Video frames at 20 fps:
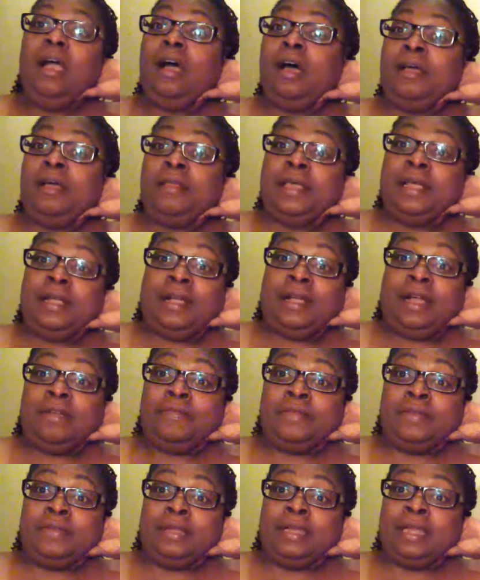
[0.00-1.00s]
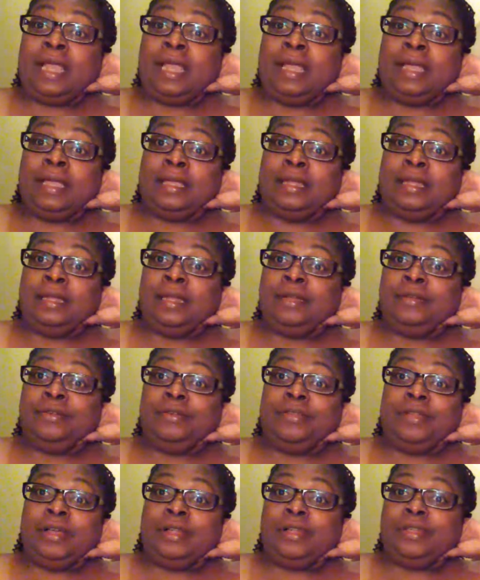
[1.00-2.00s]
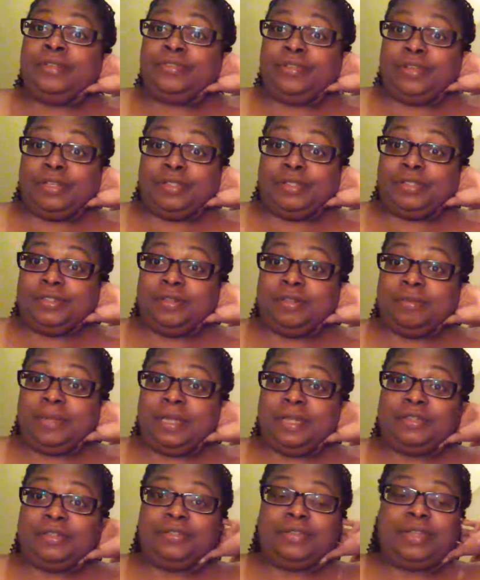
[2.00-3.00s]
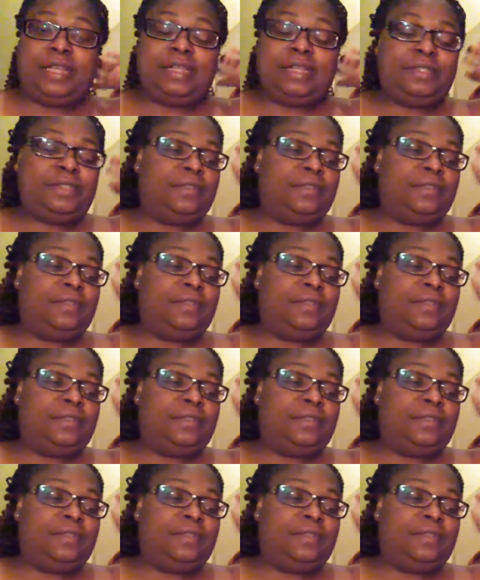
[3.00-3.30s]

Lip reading: all that coughing and hacking, I know y'all ain't trying to see nobody do that.